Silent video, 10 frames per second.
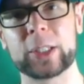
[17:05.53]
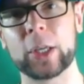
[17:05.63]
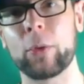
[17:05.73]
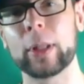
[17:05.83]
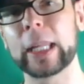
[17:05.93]

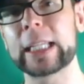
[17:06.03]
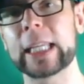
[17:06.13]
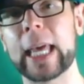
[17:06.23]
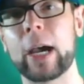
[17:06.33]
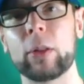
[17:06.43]
So I'll
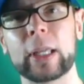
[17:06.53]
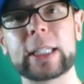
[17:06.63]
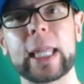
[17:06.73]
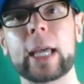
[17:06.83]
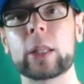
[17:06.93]
link to that. I'll
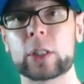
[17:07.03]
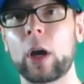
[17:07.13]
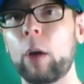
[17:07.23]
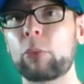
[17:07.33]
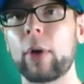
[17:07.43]
link to that in the
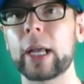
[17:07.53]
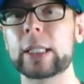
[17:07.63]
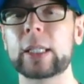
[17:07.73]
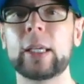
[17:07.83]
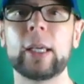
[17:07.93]
top
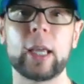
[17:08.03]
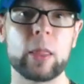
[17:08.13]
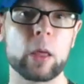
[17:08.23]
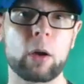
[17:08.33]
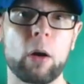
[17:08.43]
right
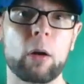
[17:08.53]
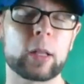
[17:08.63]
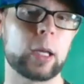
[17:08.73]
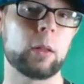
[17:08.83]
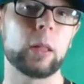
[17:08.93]
in the
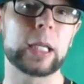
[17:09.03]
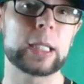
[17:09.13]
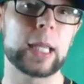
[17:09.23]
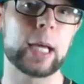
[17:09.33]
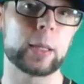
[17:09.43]
card, and I'll
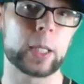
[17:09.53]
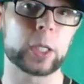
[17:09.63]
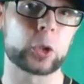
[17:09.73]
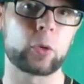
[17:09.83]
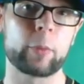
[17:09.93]
link to that in the
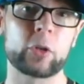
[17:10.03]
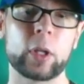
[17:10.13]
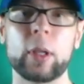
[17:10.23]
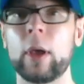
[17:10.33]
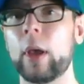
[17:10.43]

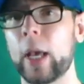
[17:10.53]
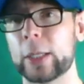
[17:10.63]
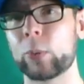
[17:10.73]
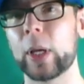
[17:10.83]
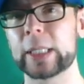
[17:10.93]
description
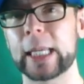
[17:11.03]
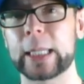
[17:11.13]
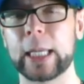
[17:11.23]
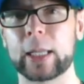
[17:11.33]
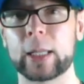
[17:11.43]
as well as
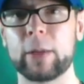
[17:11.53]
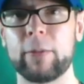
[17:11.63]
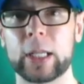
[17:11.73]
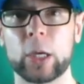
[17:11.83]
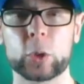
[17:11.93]
at the end of
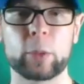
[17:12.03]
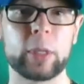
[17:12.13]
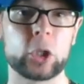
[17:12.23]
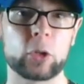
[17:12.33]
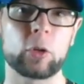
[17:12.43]
the video.
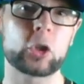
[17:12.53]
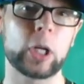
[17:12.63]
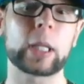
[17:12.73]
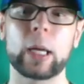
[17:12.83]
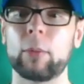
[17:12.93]
So be sure
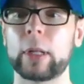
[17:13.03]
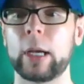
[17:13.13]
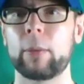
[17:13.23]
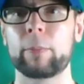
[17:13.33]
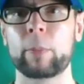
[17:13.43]
to check that one
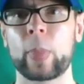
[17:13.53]
out.